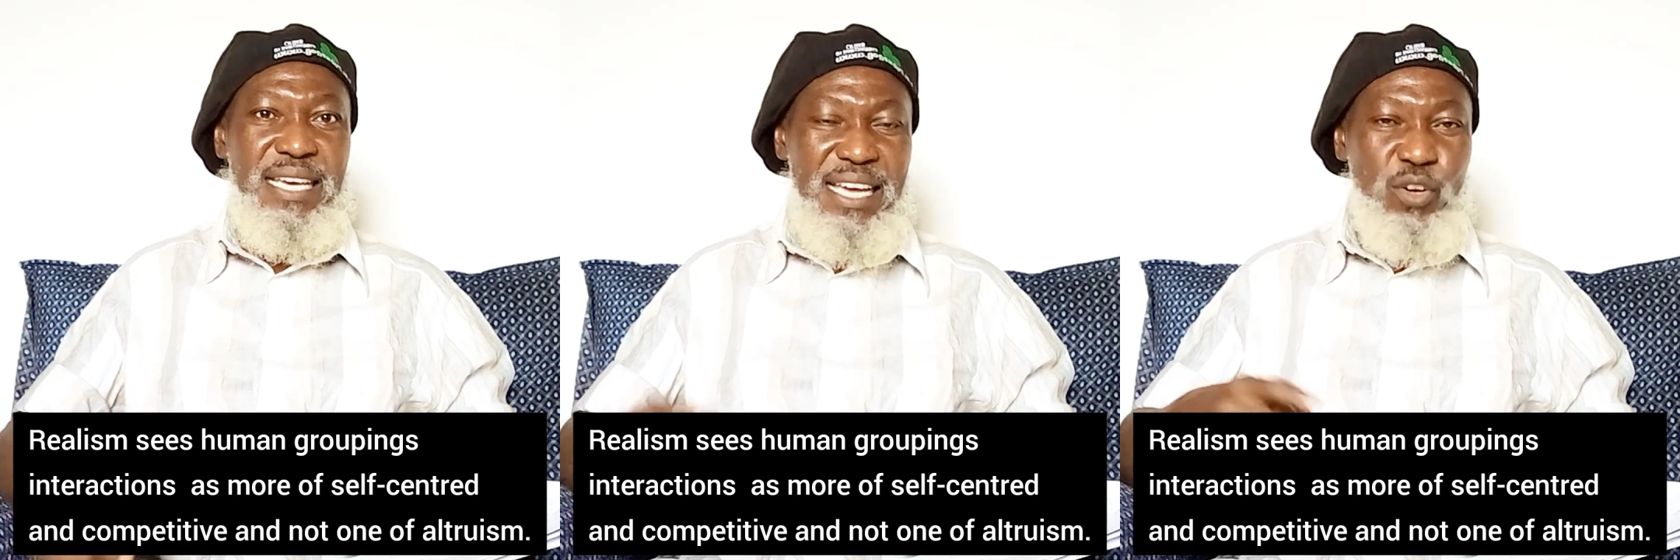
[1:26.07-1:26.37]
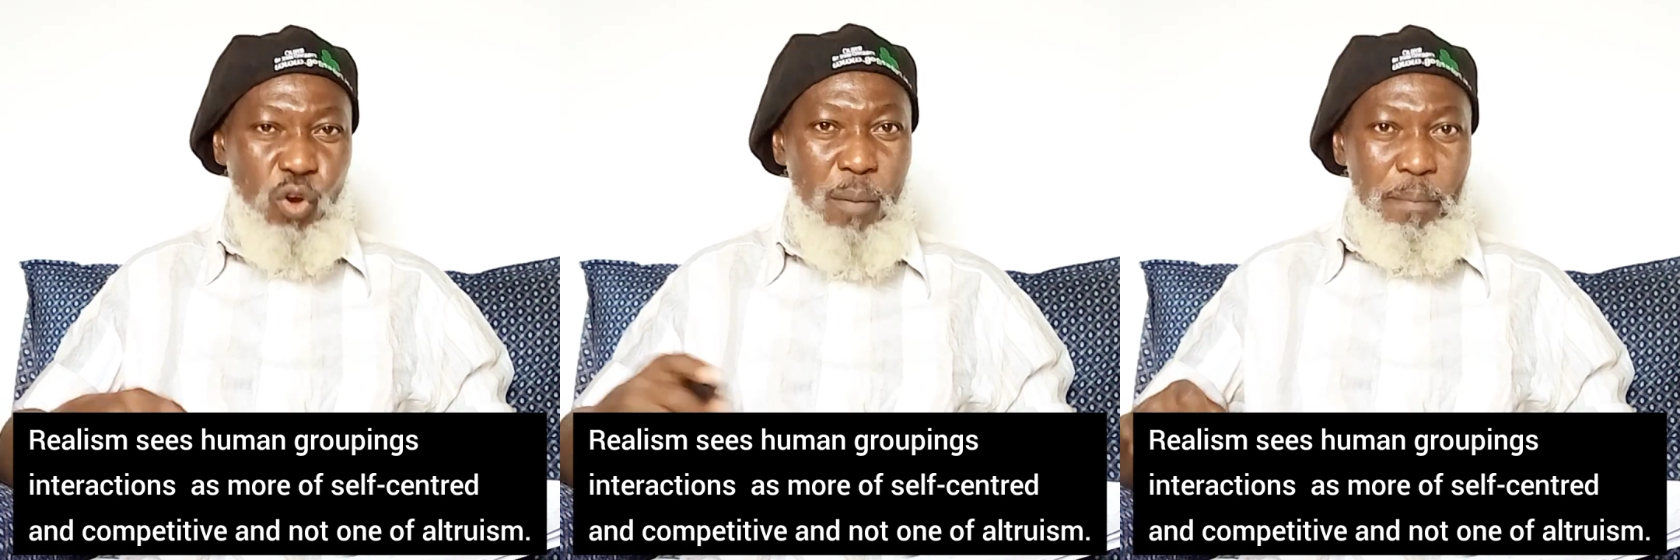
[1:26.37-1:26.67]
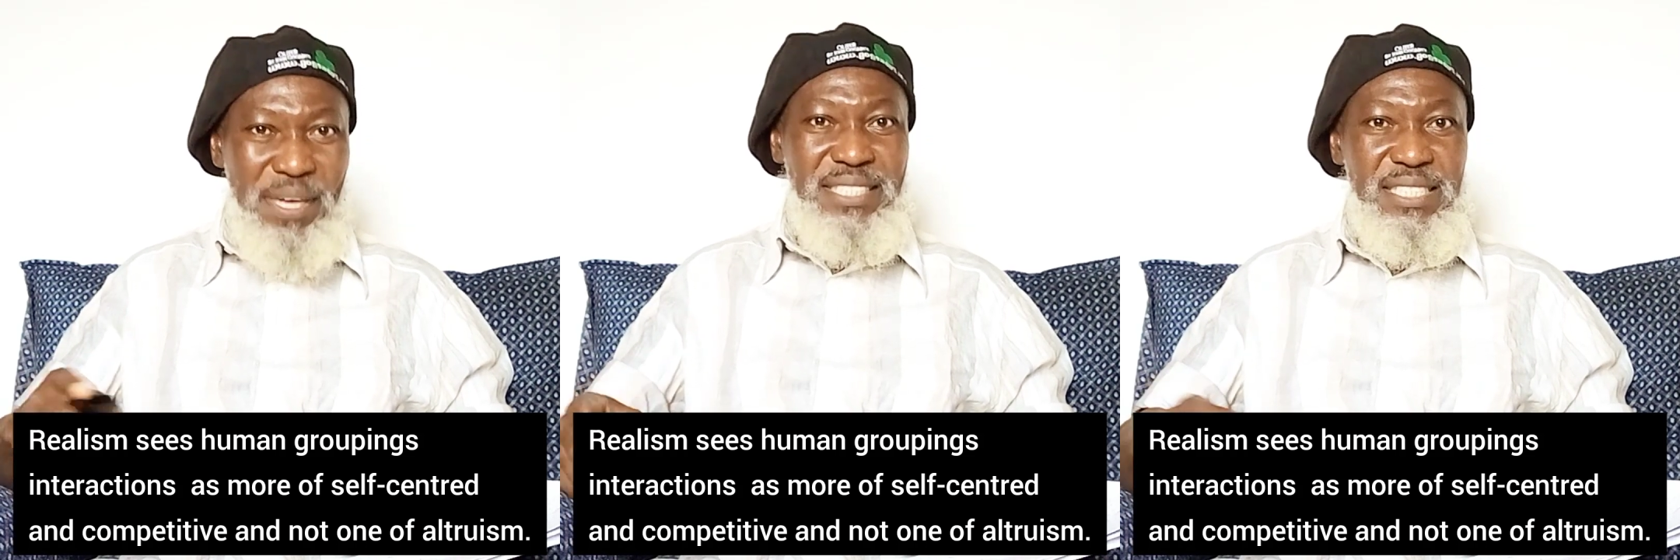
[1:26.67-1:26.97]
and
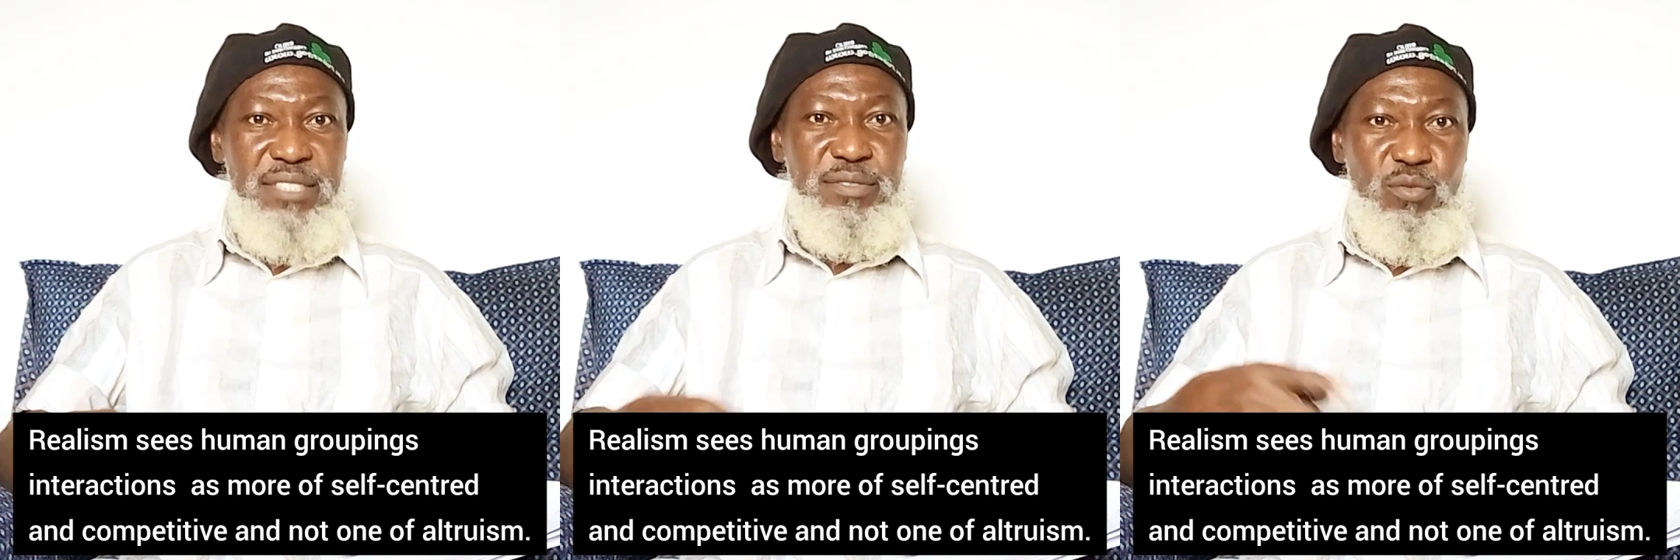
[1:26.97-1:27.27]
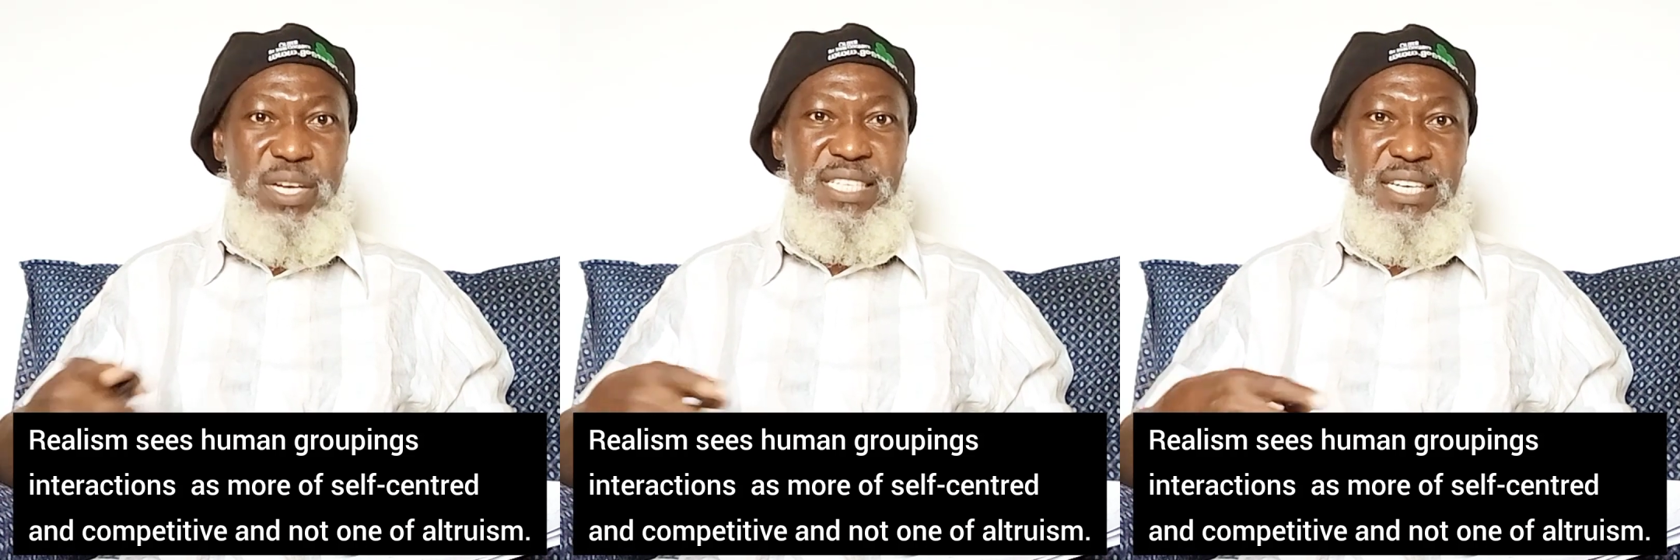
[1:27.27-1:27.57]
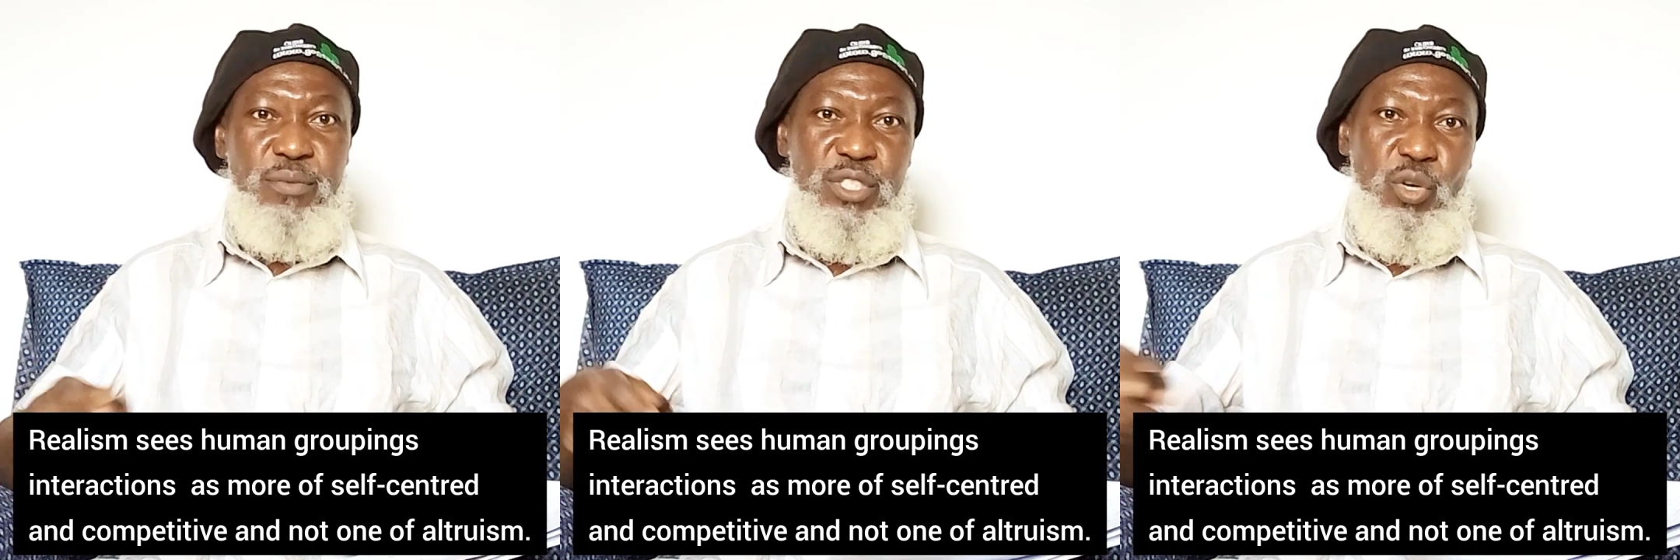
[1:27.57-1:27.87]
competitive when
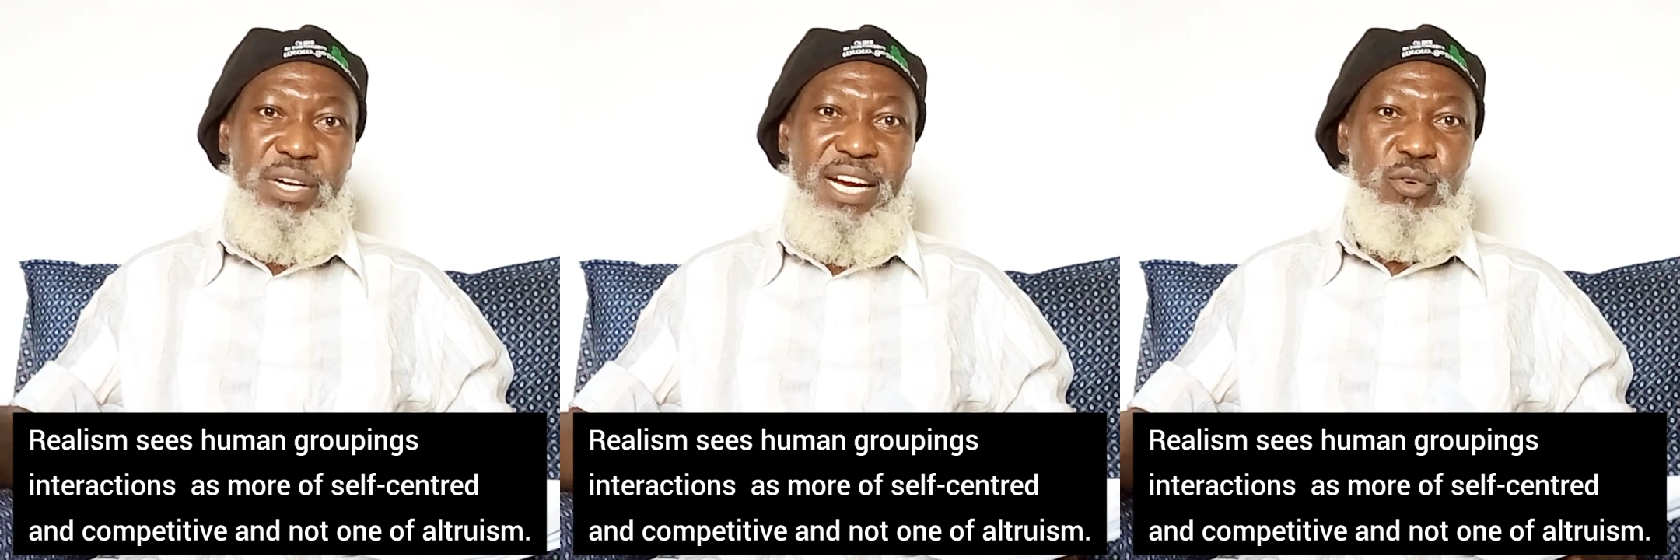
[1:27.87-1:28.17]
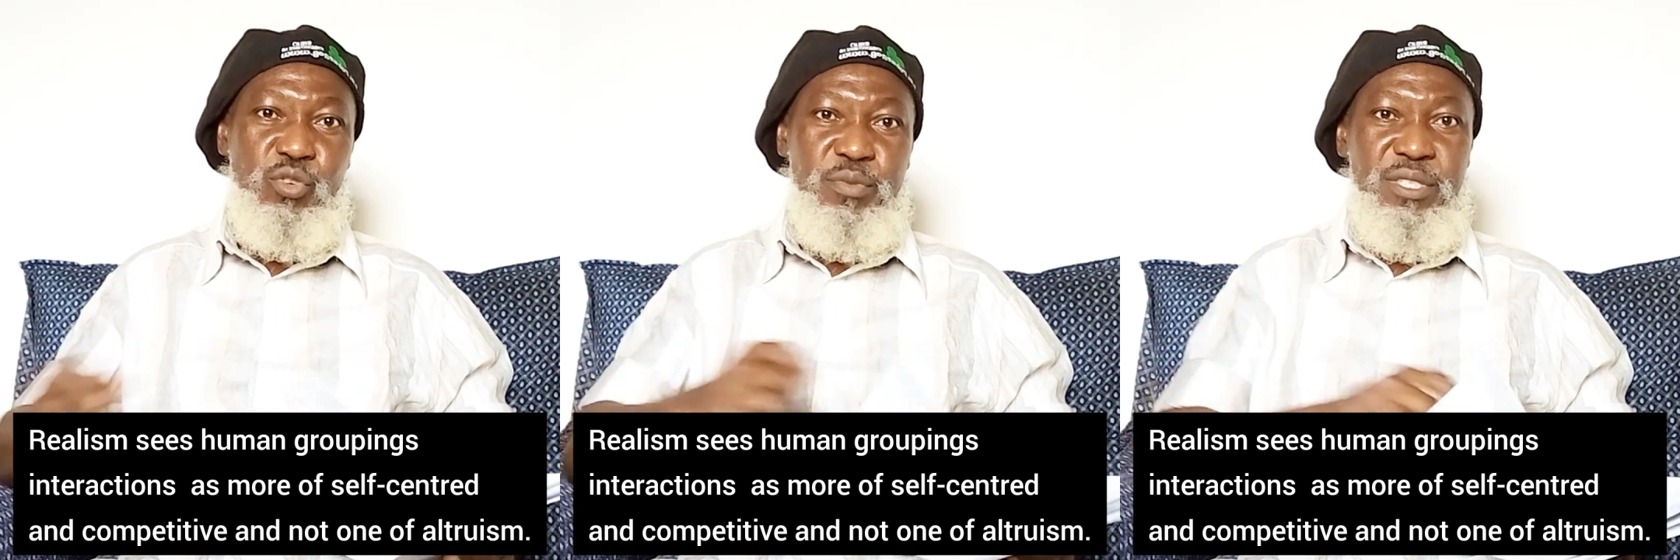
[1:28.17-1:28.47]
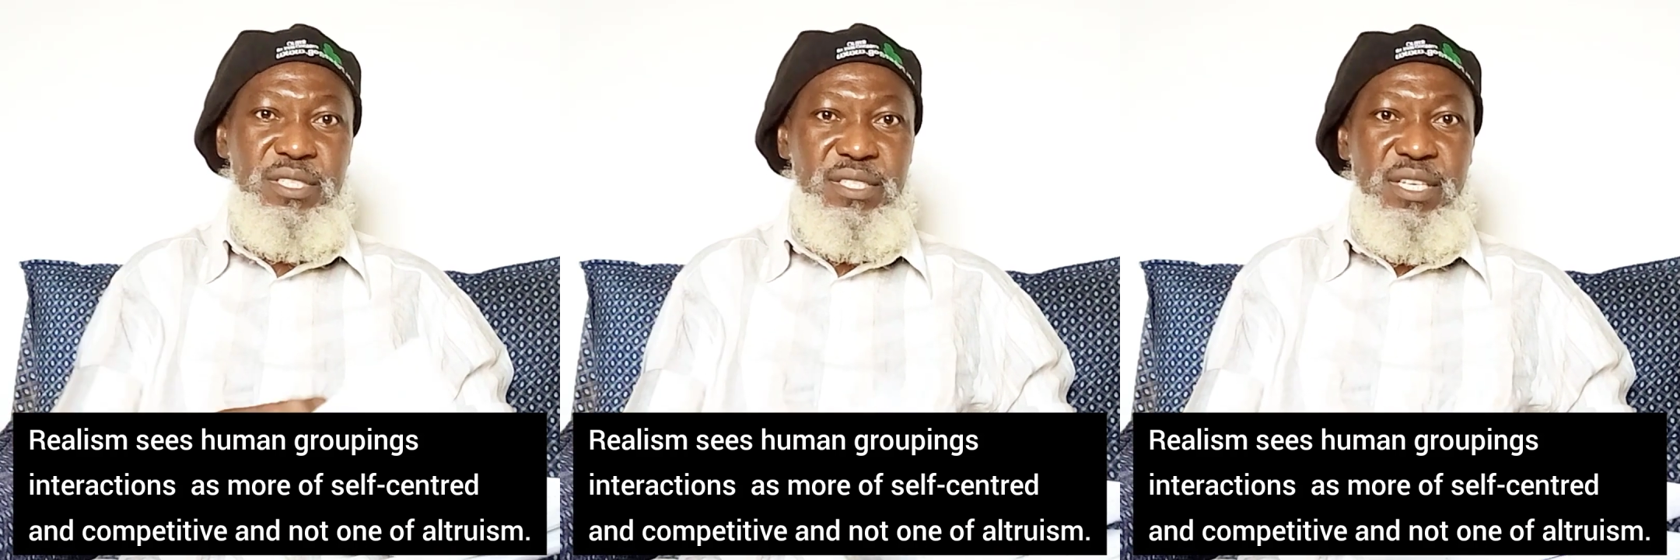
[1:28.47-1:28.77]
dealing with other groups.